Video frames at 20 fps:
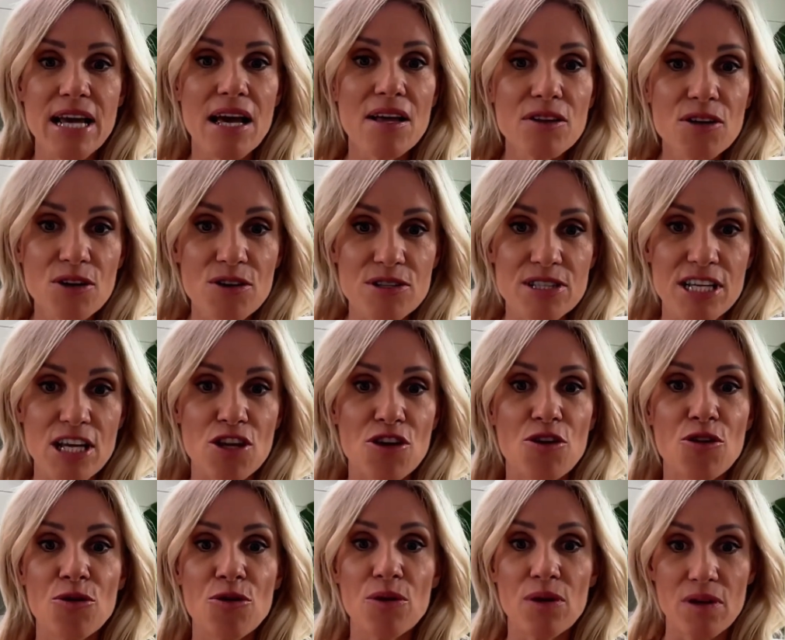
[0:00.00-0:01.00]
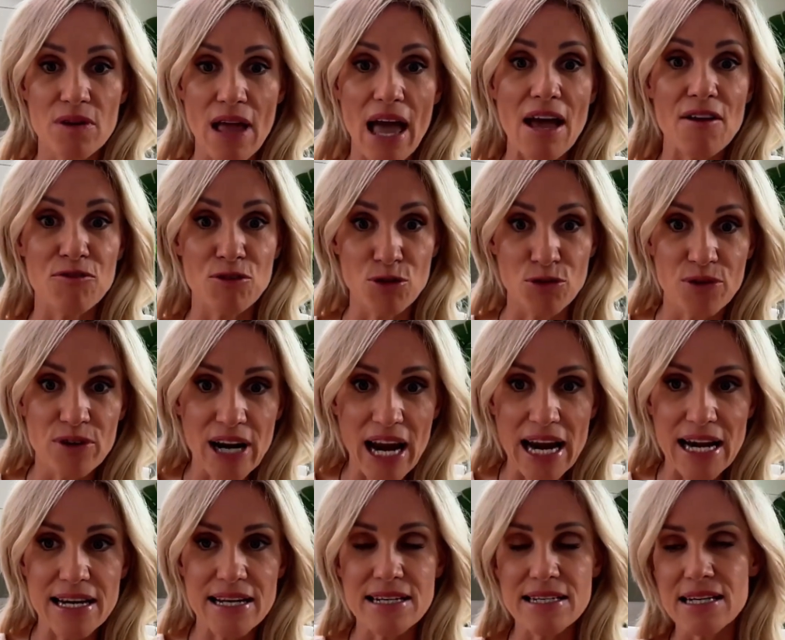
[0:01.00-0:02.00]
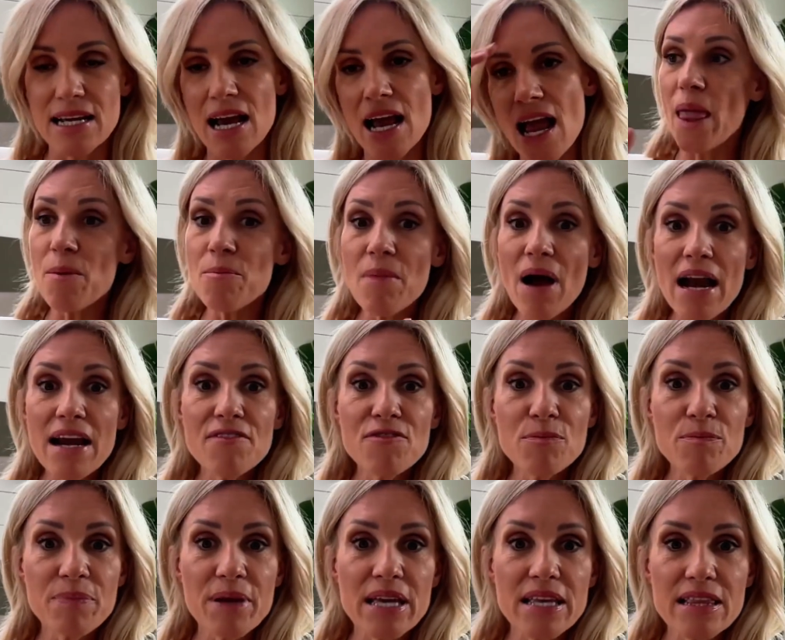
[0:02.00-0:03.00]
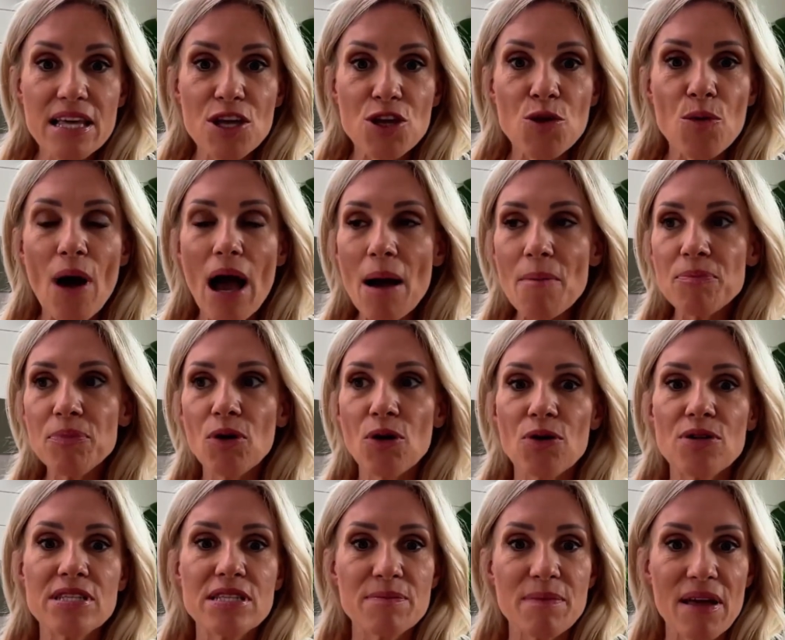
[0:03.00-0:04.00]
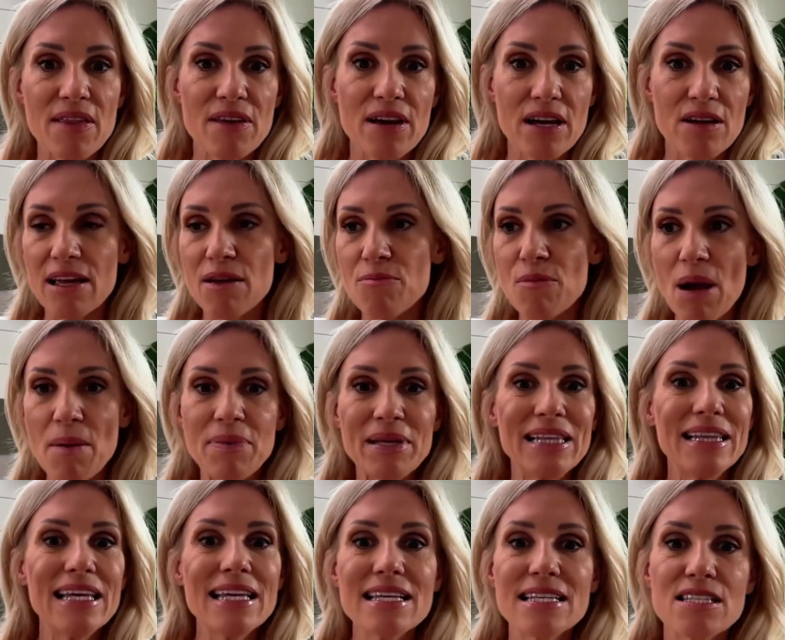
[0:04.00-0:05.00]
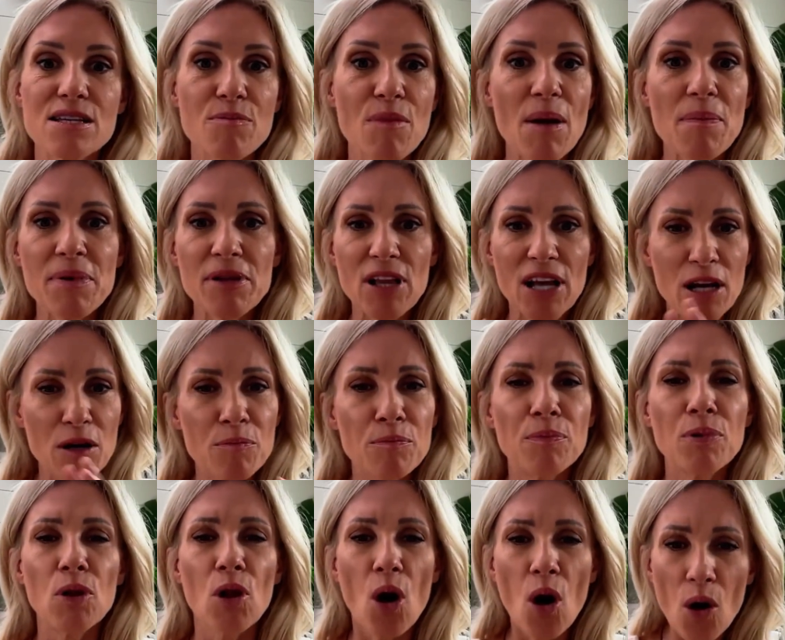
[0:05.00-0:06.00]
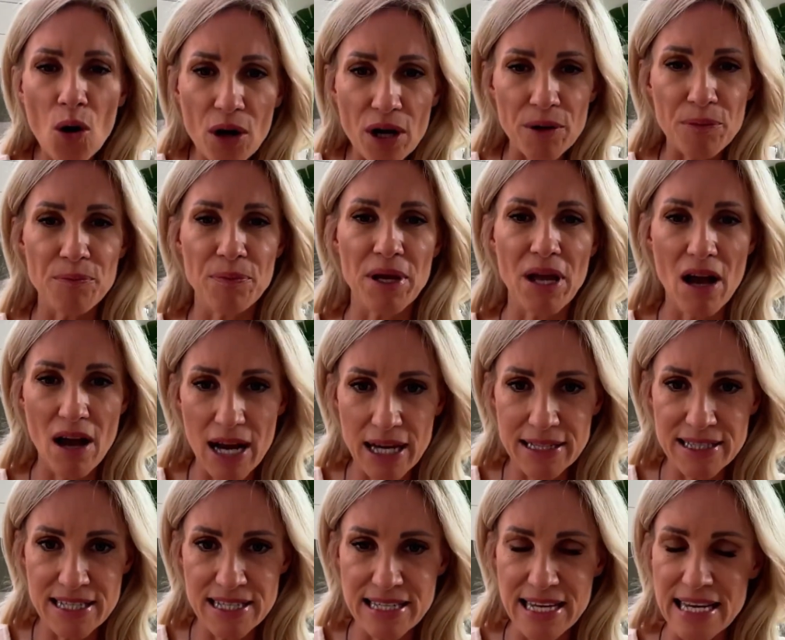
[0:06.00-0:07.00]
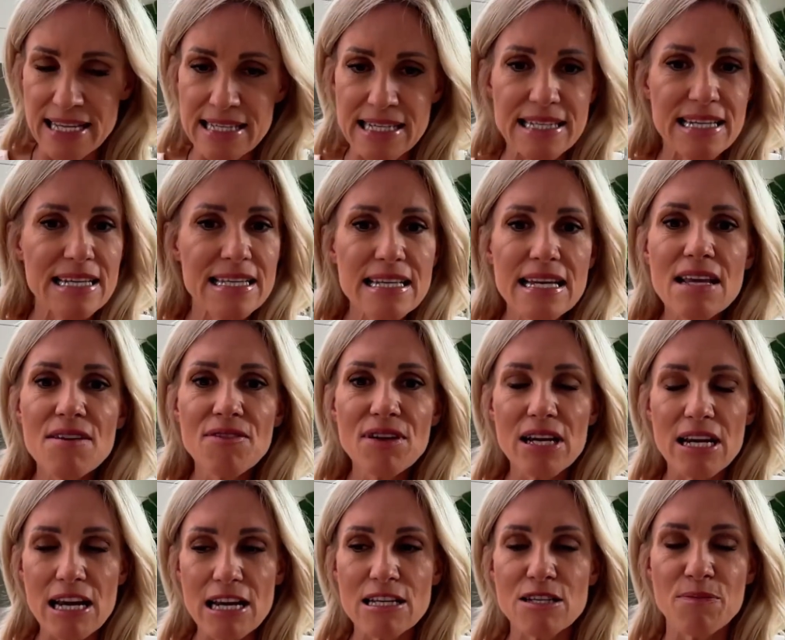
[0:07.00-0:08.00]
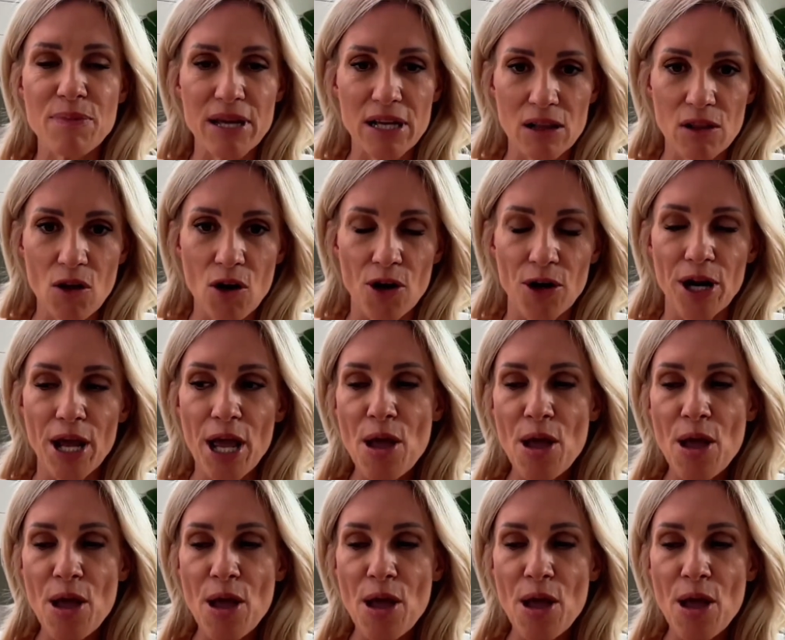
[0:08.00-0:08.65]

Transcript: downloads that you have created. It might even be that you upload some other, it might be links, it might be like a blog behind the scenes. It doesn't even need to be a lot.